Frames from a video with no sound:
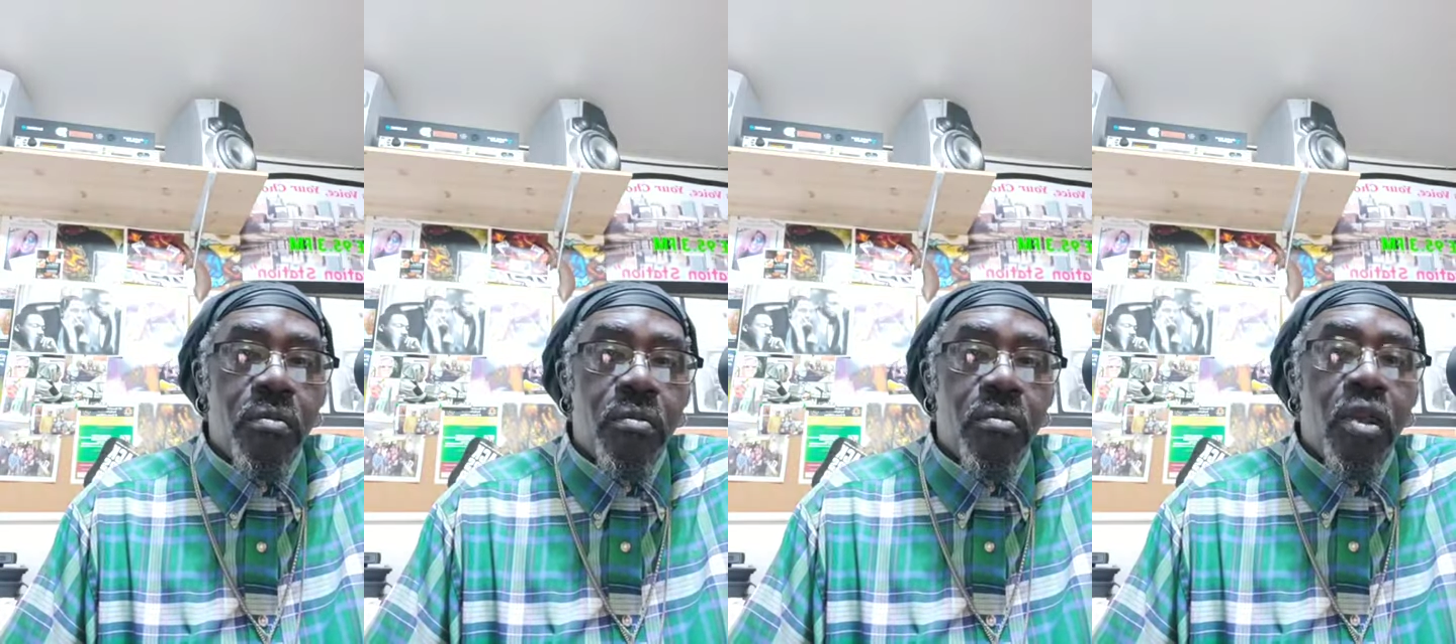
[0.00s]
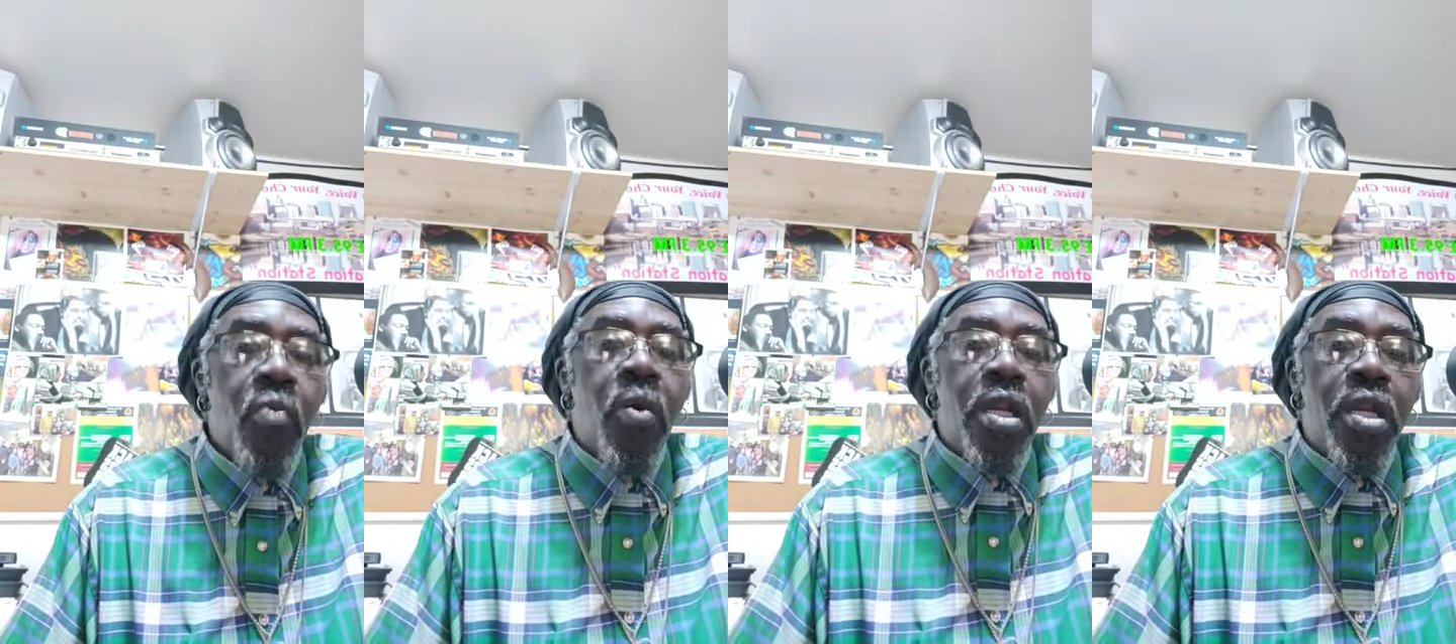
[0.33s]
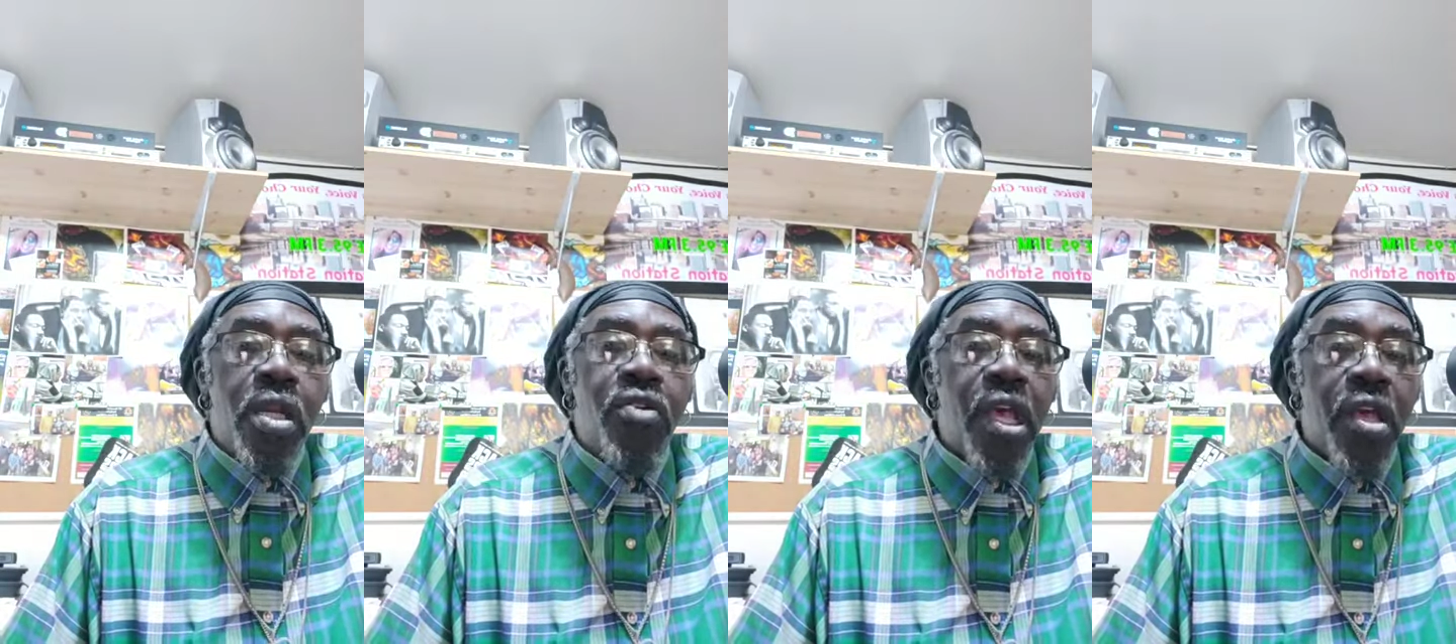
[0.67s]
What are
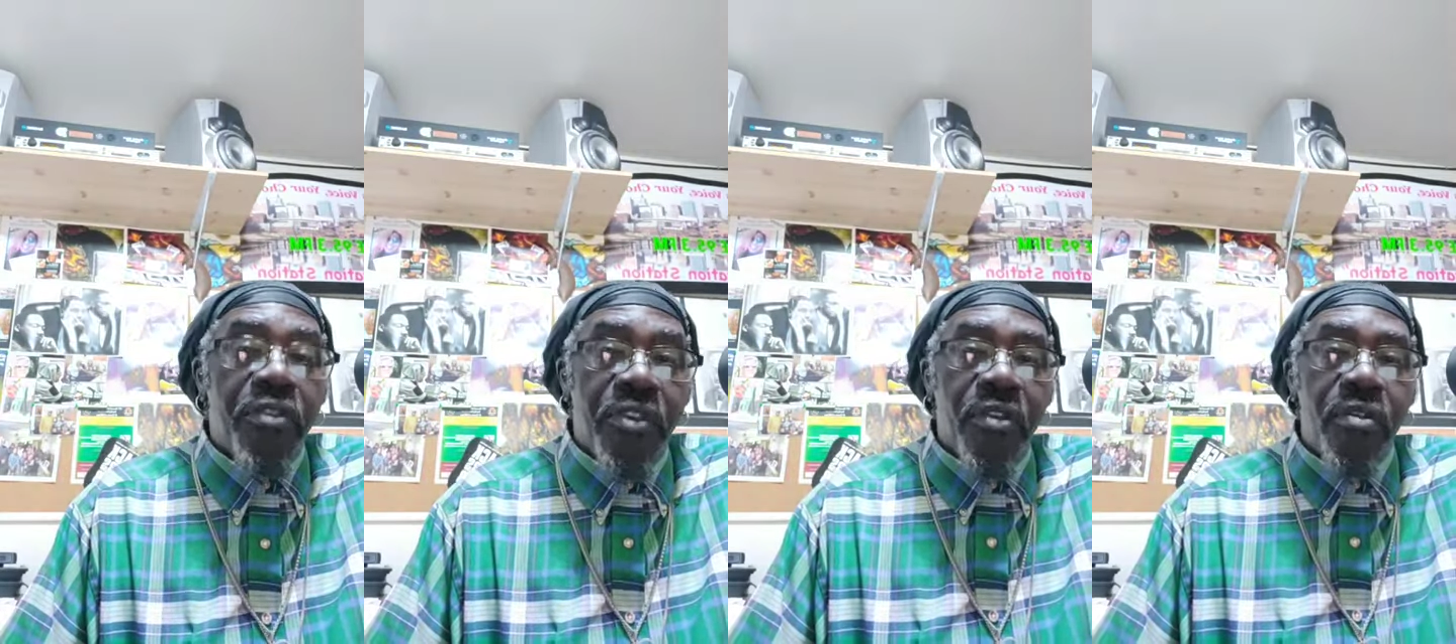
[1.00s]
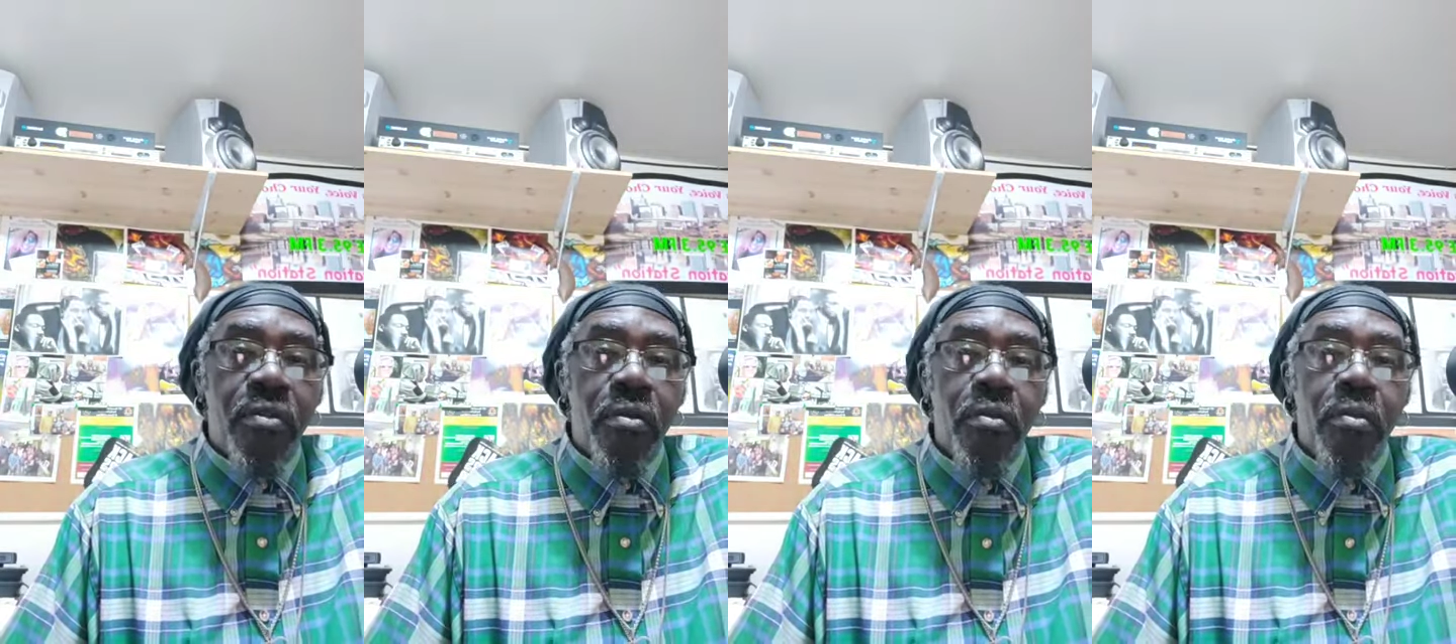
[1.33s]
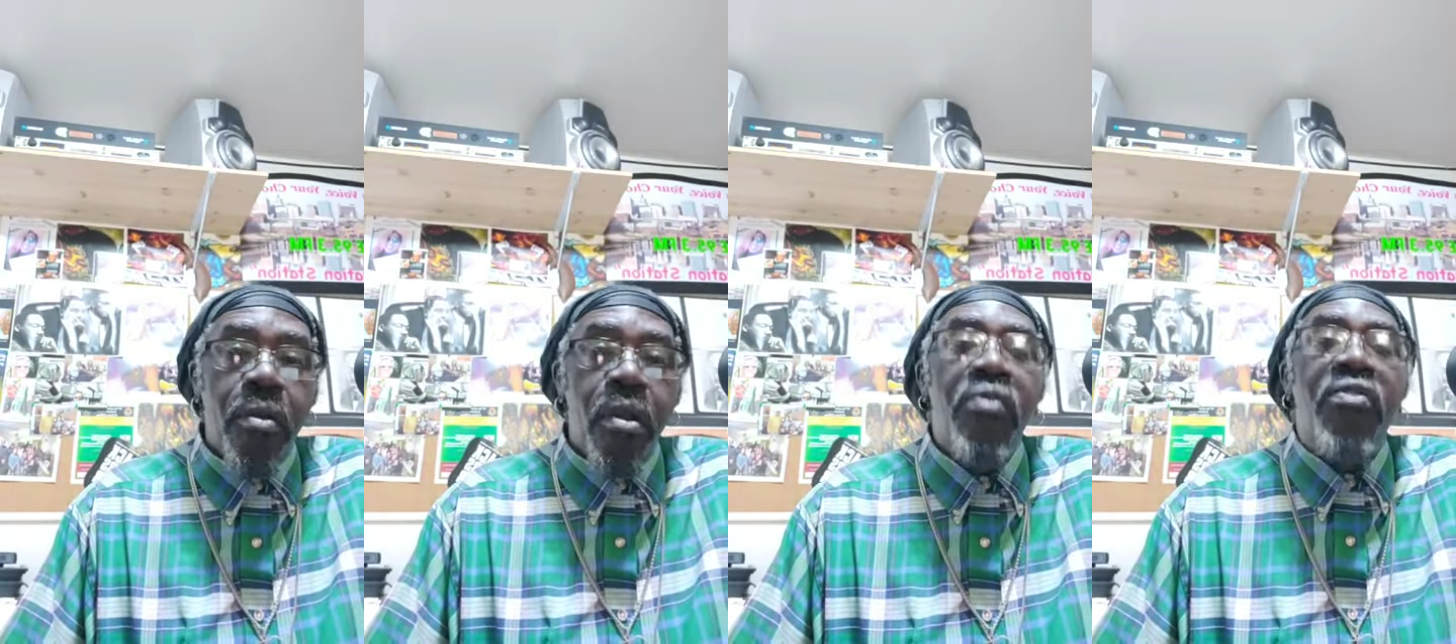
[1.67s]
the chances?
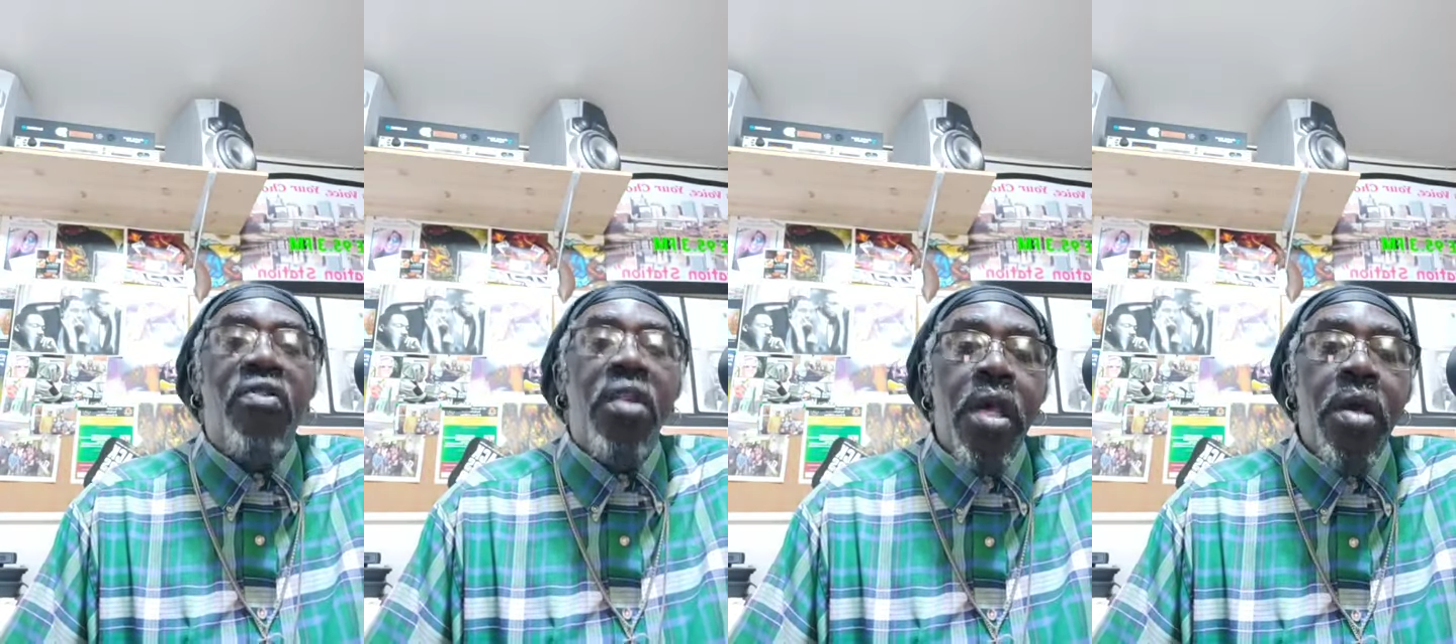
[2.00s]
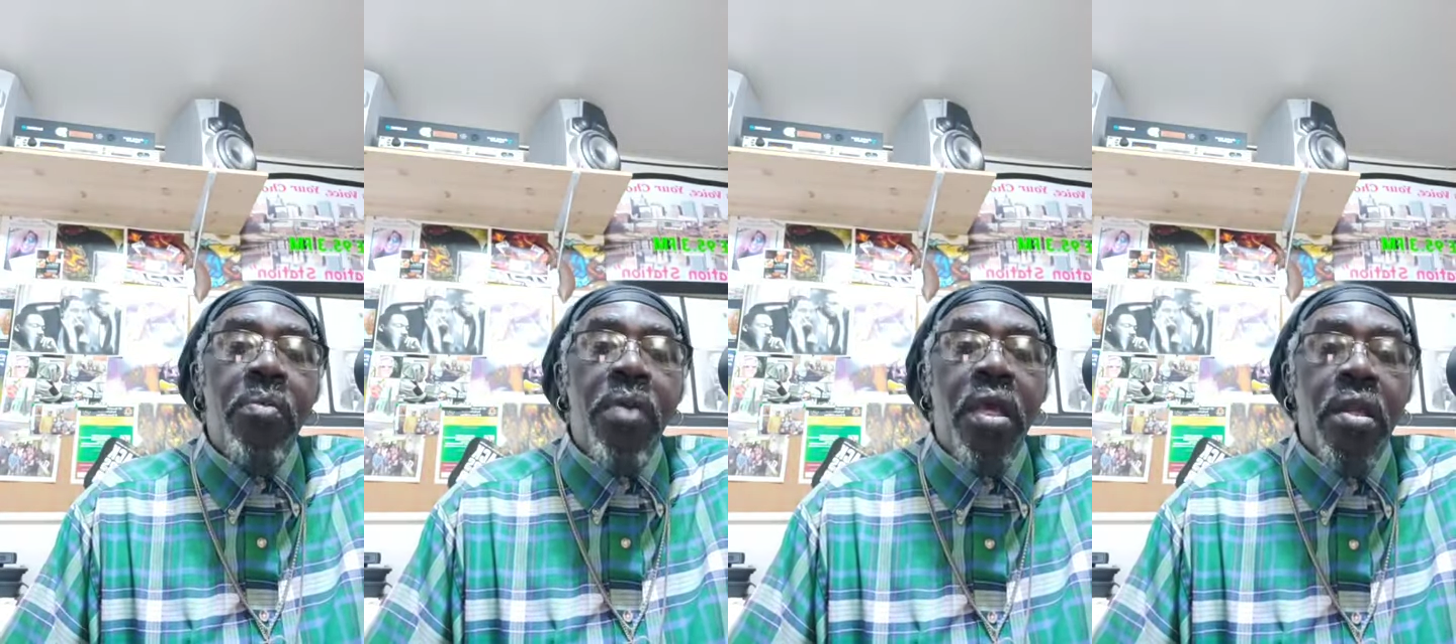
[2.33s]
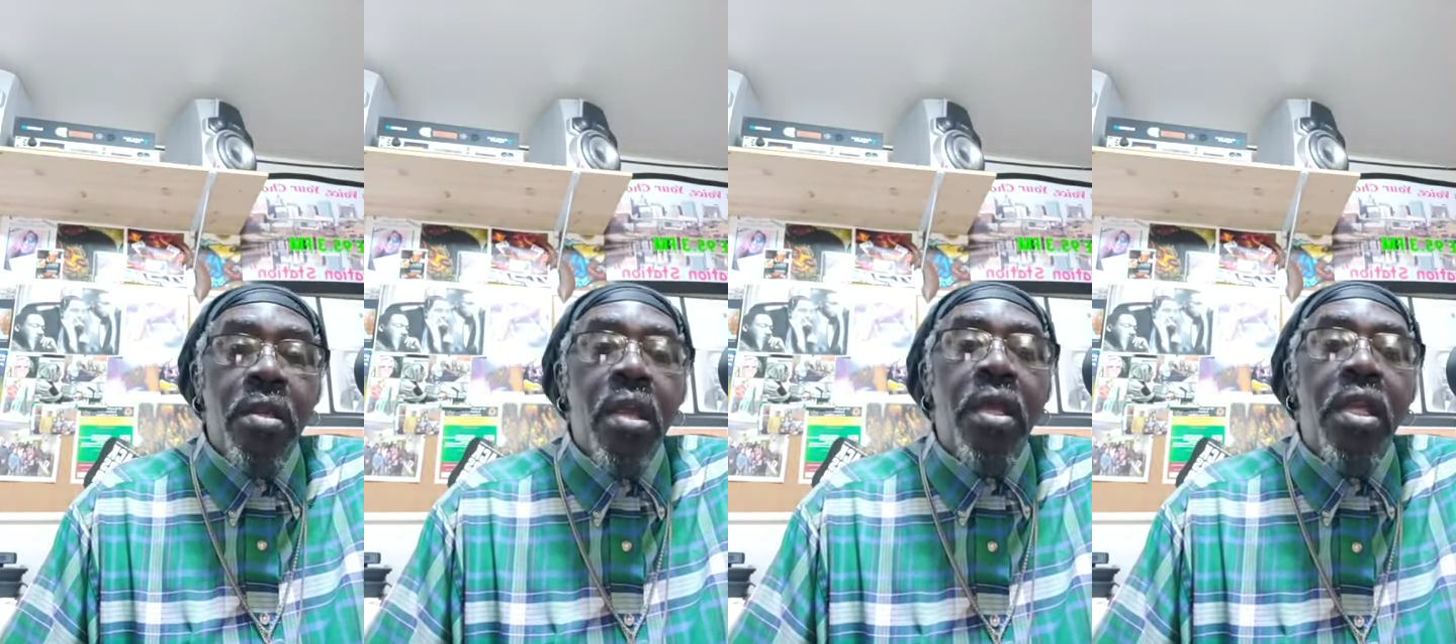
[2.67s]
Slim
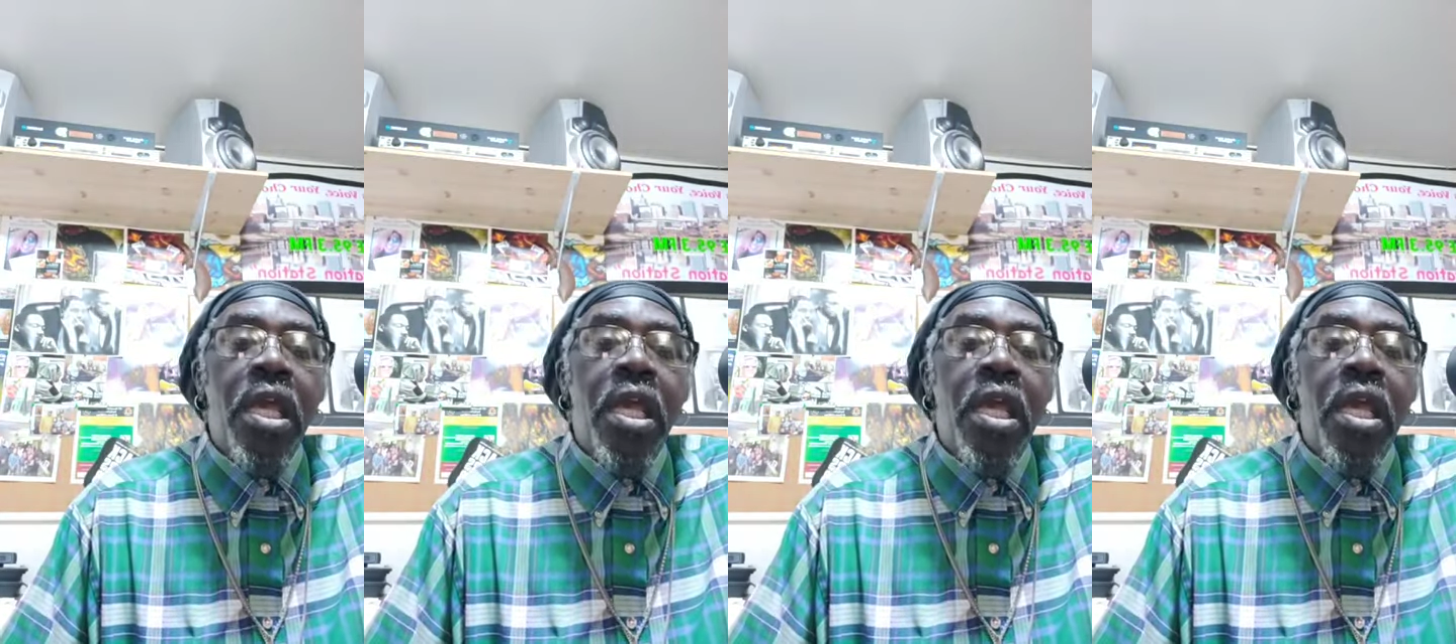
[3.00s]
and none.